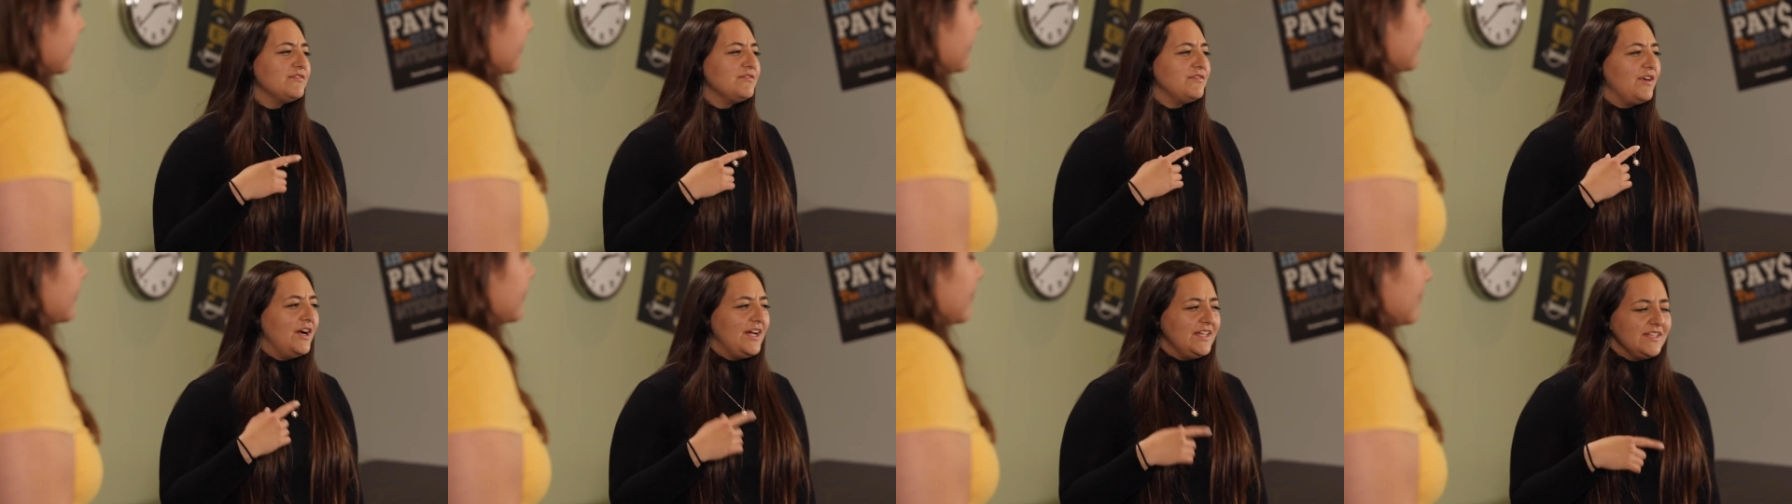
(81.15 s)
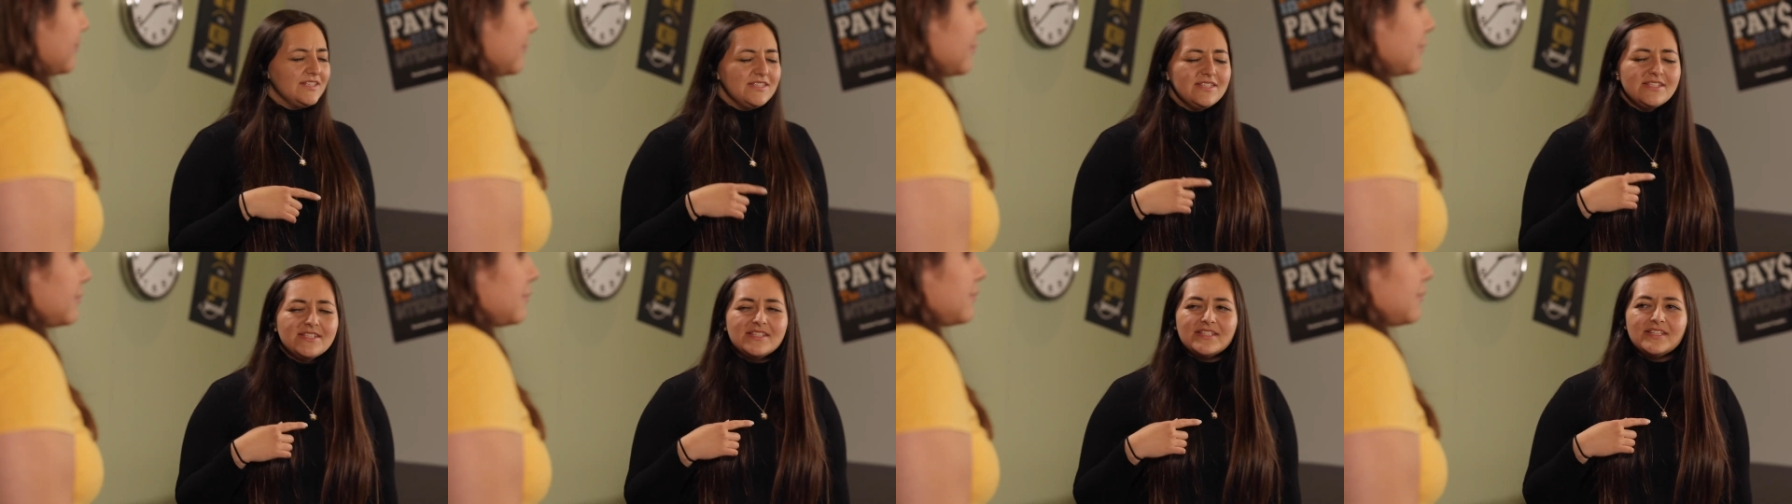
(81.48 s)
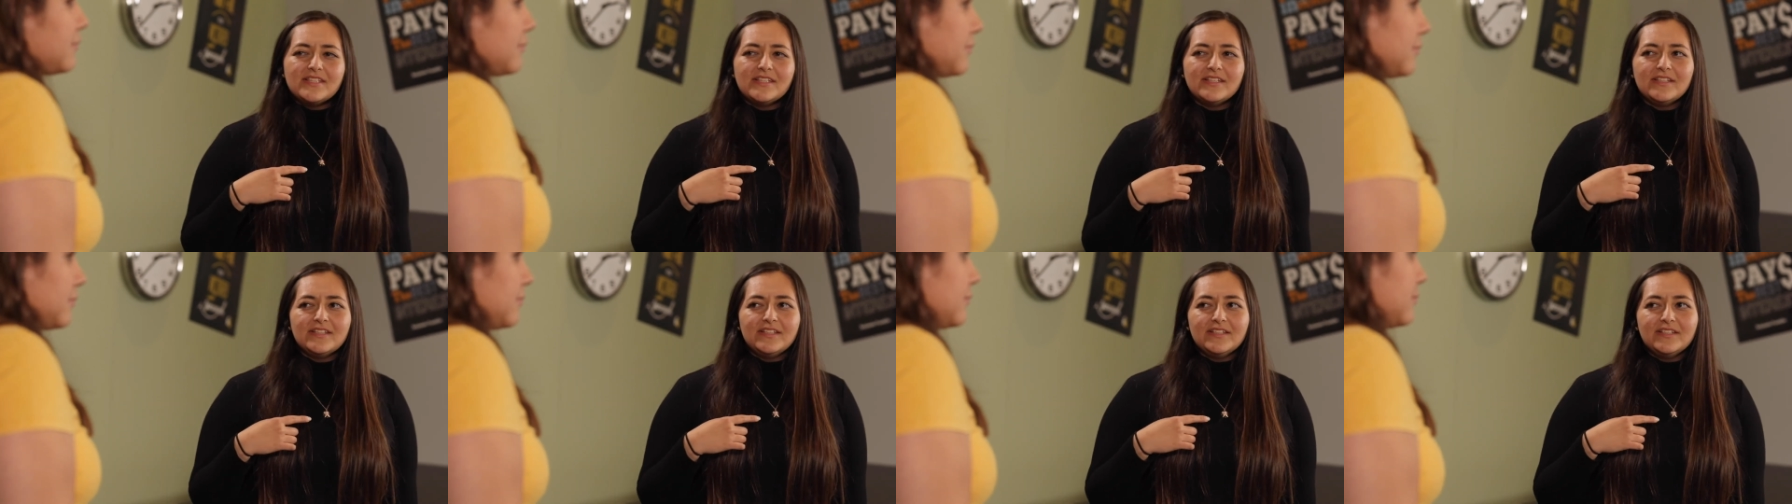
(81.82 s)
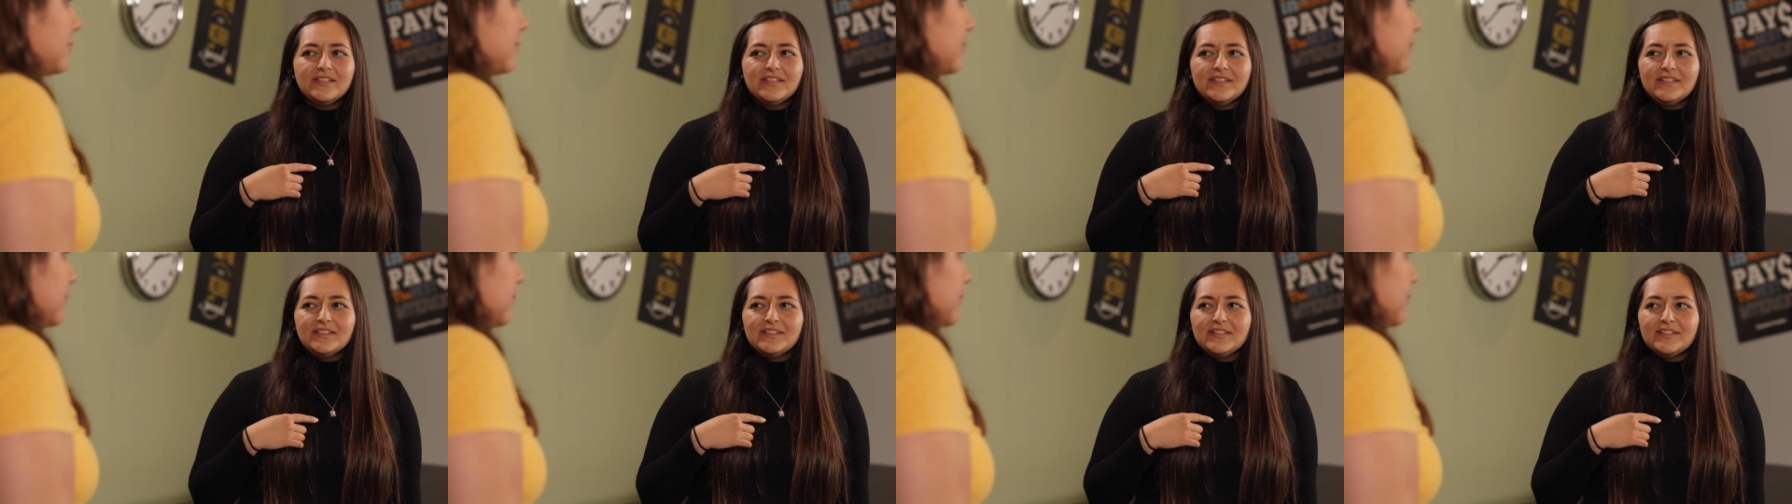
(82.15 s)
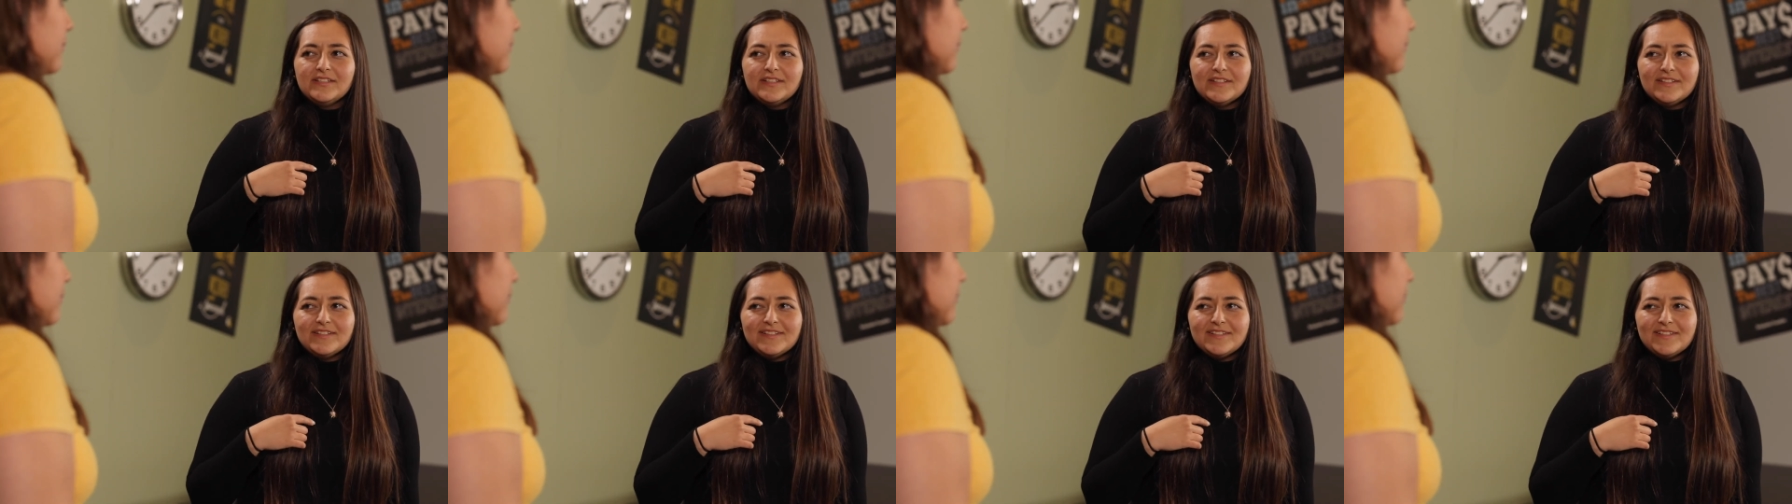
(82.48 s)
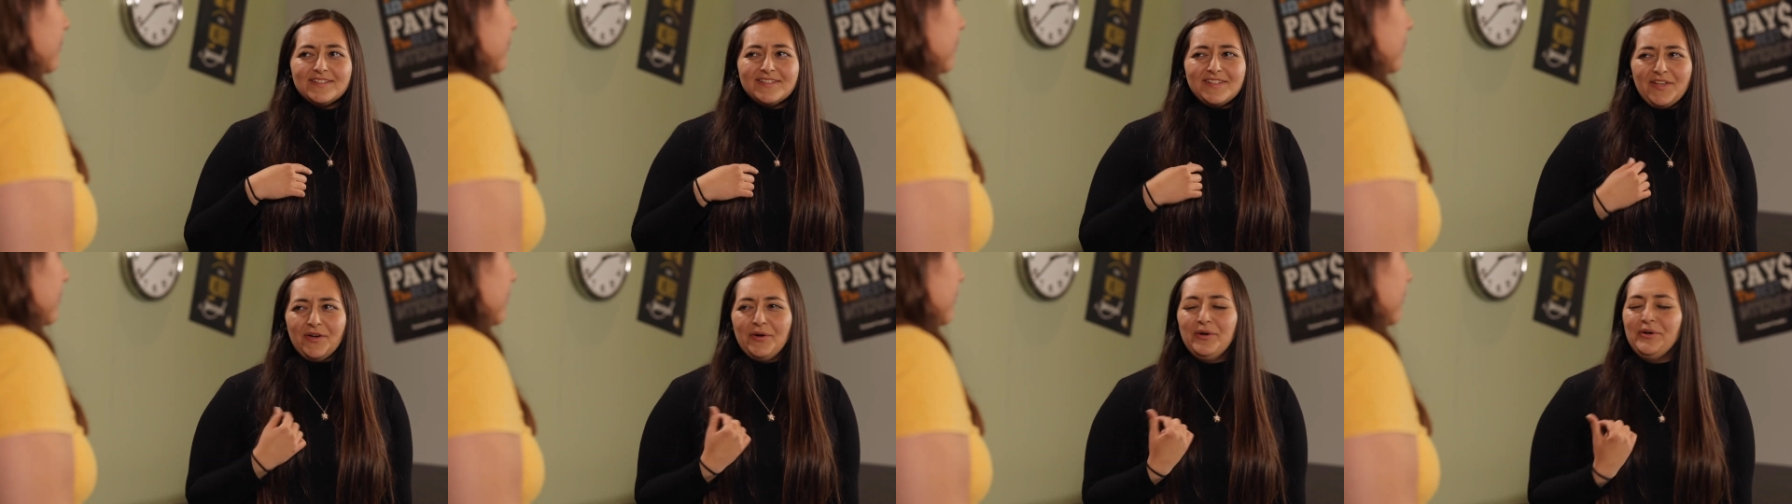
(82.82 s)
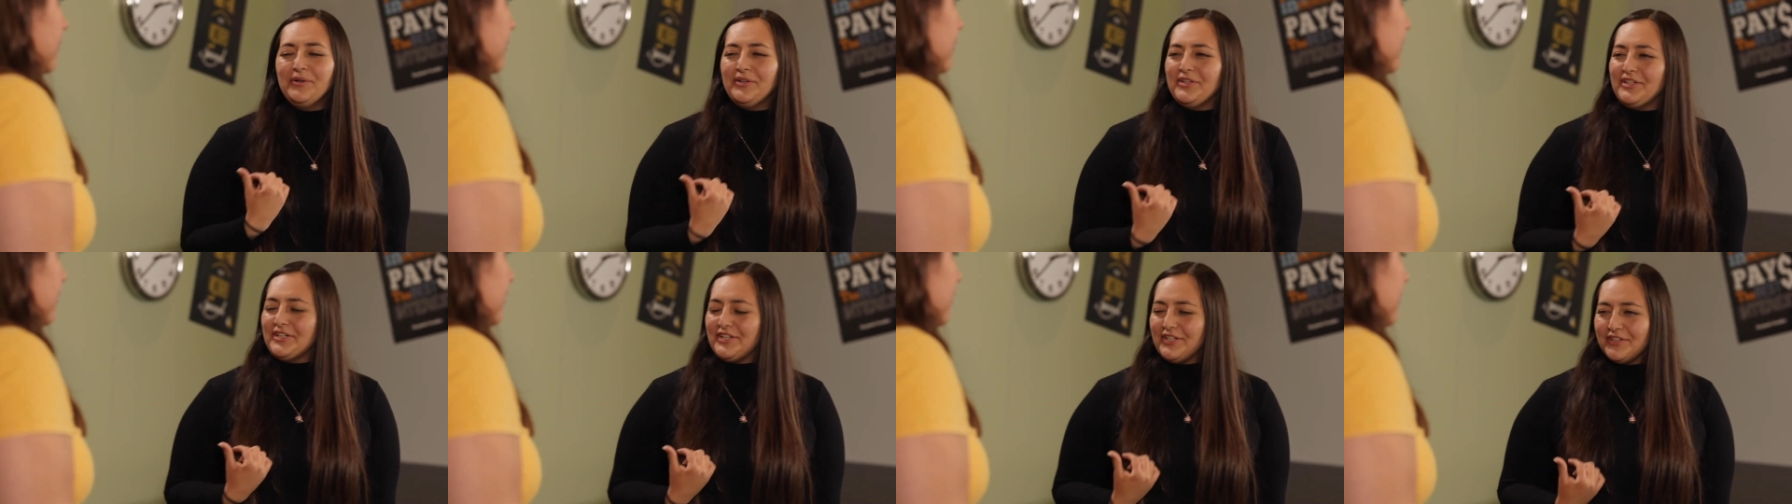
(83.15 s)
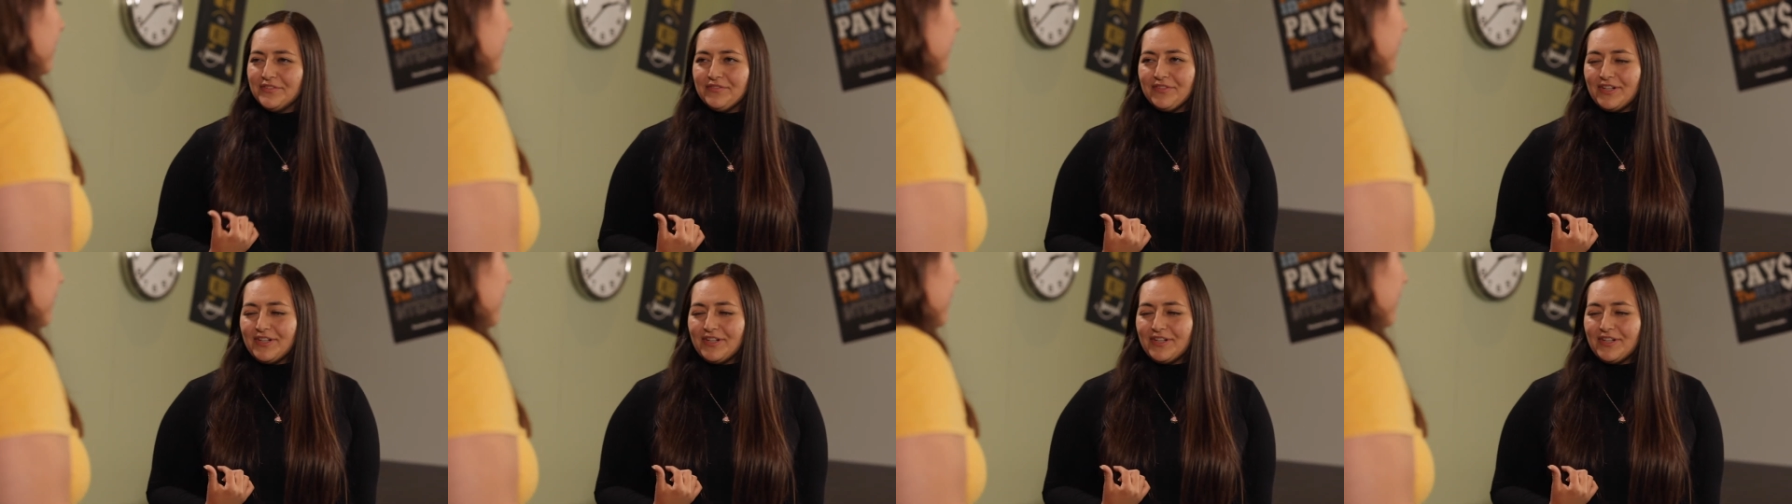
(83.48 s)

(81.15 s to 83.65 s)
friends? So who are your